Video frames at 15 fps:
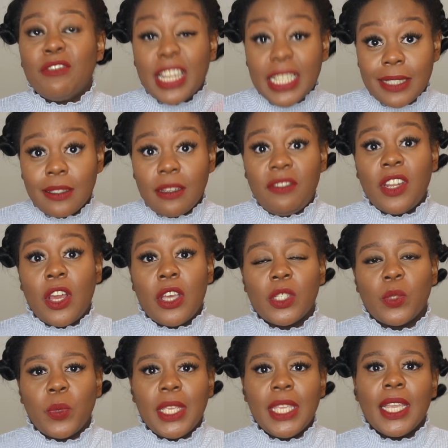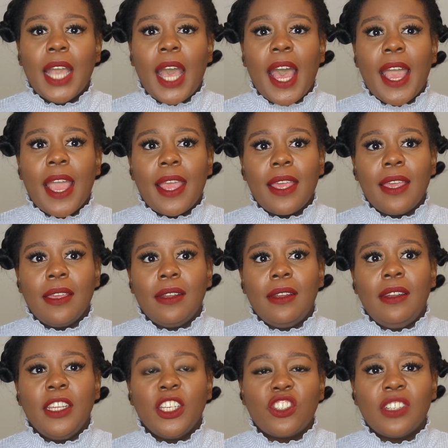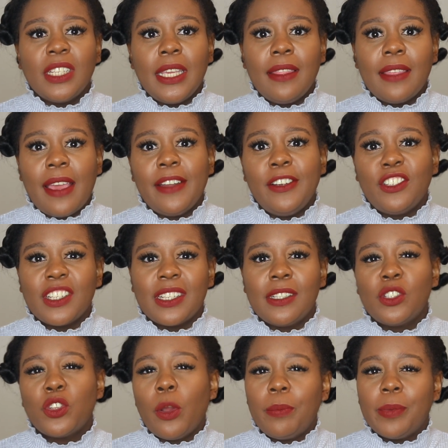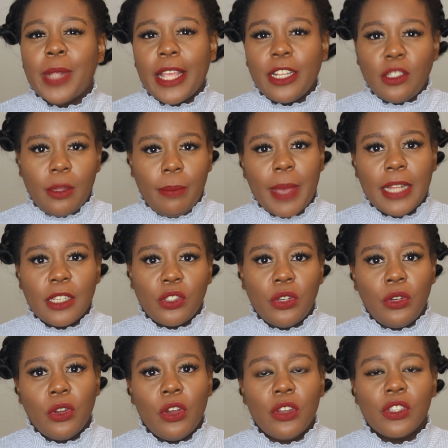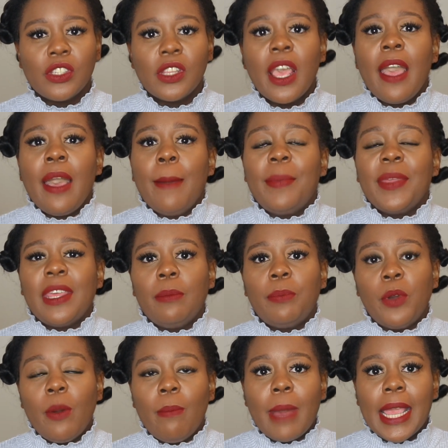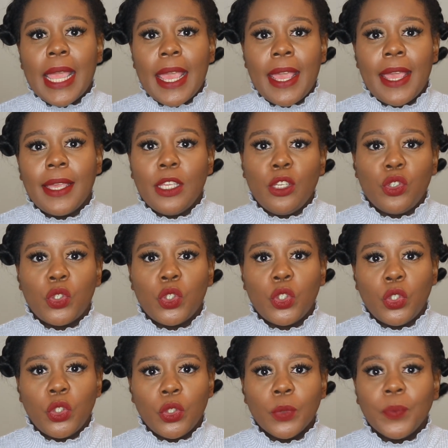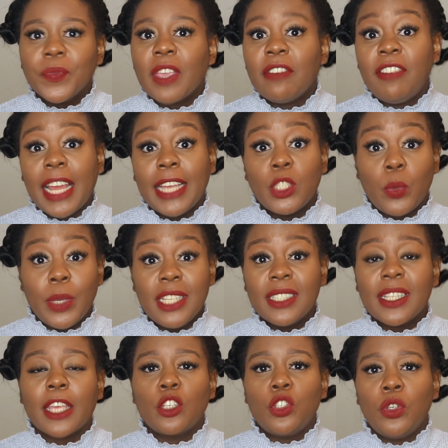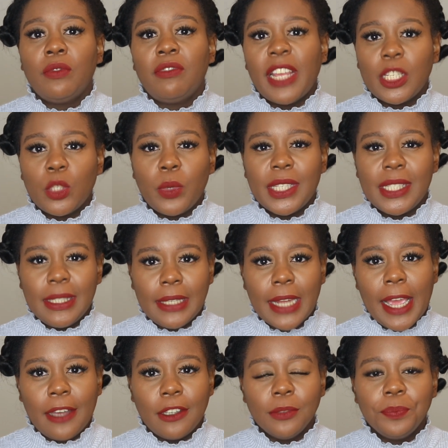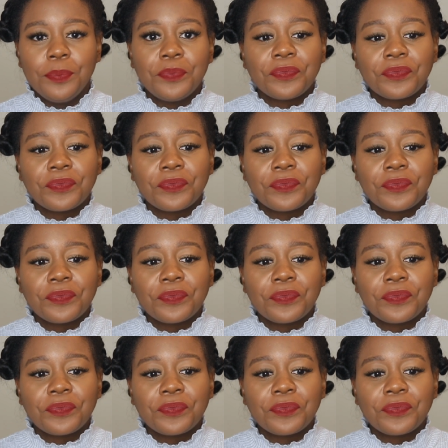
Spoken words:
rest of last week, I literally then just stopped like the bantu knots, but then put my hair into flat twists, like 2 flat twists down.